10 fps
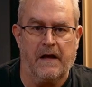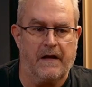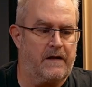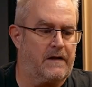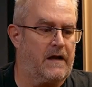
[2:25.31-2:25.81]
I
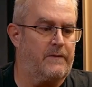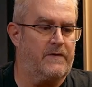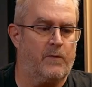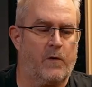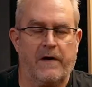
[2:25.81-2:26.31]
could get up in
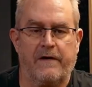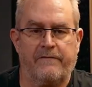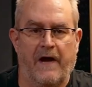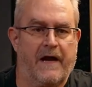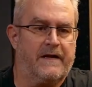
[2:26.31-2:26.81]
the morning,
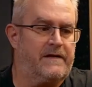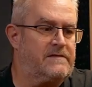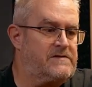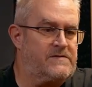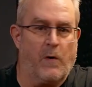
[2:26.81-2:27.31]
find it
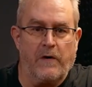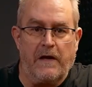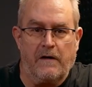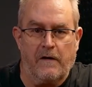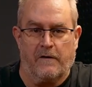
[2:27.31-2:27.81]

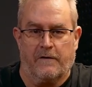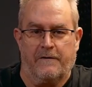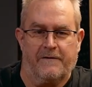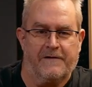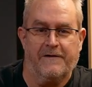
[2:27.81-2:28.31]
smoking
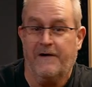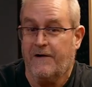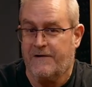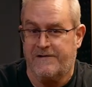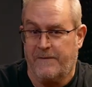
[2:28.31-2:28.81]
or
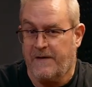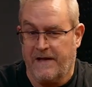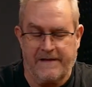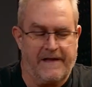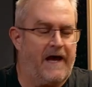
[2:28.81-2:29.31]
something
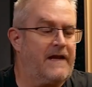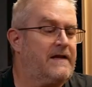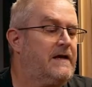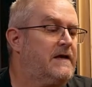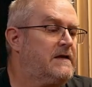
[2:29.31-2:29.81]
like that.
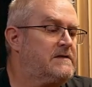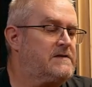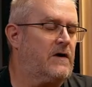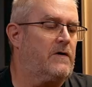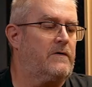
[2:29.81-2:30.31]

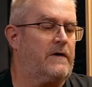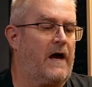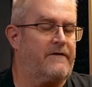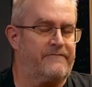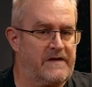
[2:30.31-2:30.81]
So
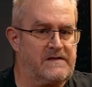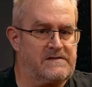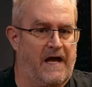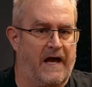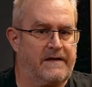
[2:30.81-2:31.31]
I fixed
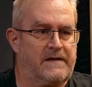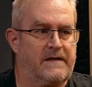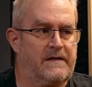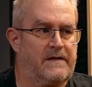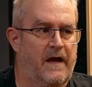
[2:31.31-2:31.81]
that
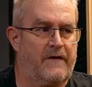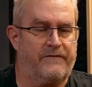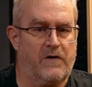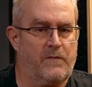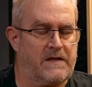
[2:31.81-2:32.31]
a
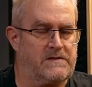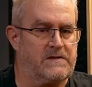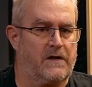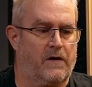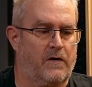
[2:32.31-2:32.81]
few months
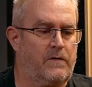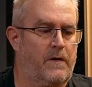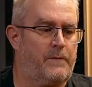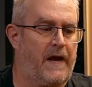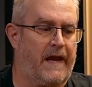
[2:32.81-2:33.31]
ago
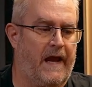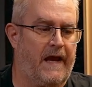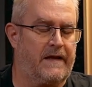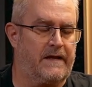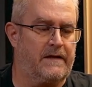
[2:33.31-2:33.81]
by
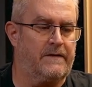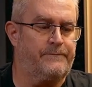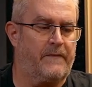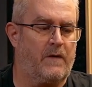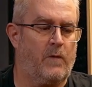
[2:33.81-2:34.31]
adding,
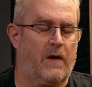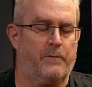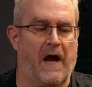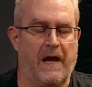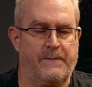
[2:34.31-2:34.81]
well,
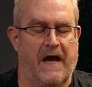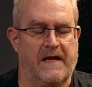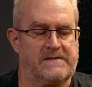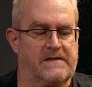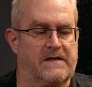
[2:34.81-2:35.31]

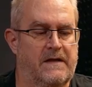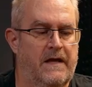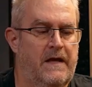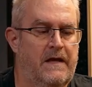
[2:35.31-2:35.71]
bypassing